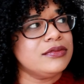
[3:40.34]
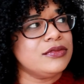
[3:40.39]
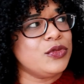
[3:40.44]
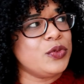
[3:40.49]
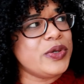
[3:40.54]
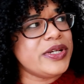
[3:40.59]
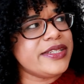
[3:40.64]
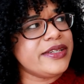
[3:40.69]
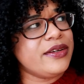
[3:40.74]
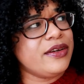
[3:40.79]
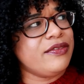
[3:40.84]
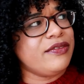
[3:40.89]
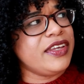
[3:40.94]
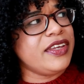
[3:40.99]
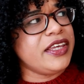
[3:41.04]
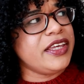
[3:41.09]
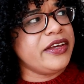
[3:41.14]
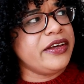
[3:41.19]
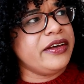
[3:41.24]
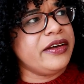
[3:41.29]
Where is it
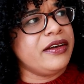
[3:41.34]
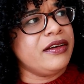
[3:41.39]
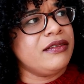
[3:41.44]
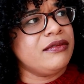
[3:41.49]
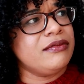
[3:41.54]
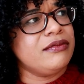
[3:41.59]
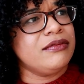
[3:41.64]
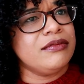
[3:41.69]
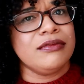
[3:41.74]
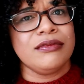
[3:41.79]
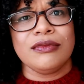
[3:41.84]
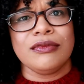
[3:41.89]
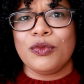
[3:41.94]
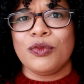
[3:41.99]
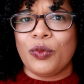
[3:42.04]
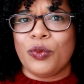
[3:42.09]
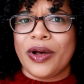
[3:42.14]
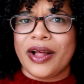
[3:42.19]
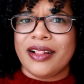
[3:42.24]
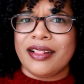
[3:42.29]
over here?
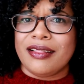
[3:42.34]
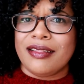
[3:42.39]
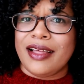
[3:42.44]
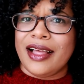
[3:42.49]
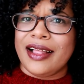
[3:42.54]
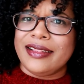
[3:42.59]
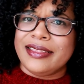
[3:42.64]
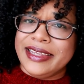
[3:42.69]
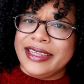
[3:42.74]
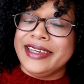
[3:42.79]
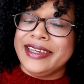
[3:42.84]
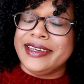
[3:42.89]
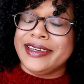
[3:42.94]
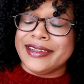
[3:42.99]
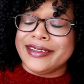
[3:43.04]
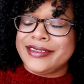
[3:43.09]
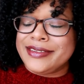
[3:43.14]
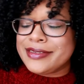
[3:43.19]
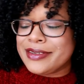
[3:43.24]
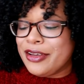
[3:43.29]
Well, I'll link
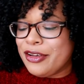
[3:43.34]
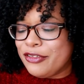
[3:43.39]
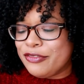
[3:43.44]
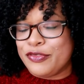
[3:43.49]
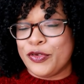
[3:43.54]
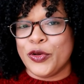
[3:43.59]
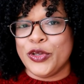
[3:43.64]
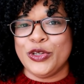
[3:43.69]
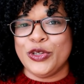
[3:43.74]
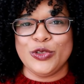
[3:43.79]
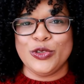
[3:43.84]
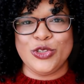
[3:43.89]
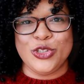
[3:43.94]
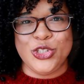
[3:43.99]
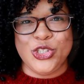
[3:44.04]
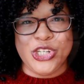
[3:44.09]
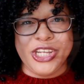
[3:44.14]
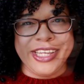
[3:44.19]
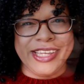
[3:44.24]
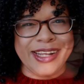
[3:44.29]
it for you to
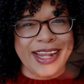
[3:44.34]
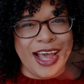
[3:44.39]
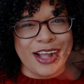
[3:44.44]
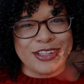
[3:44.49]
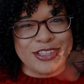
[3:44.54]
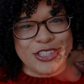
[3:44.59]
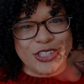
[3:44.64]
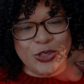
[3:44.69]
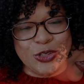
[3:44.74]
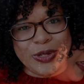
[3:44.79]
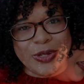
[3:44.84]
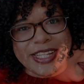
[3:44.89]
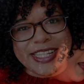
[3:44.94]
check it out.